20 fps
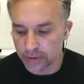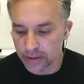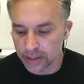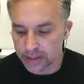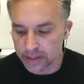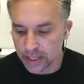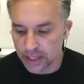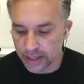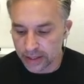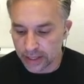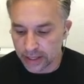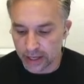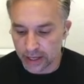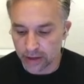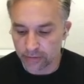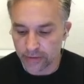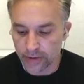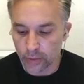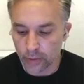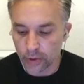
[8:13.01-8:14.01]
and things like that or
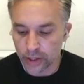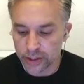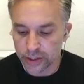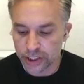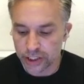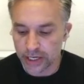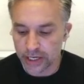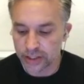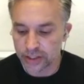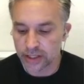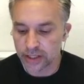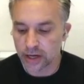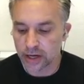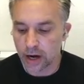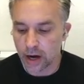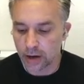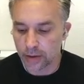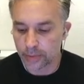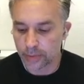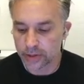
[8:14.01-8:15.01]
if i want to change the
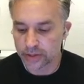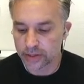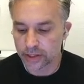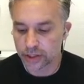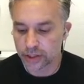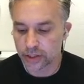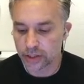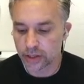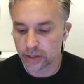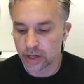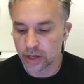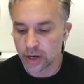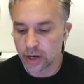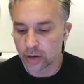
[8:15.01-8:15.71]
composition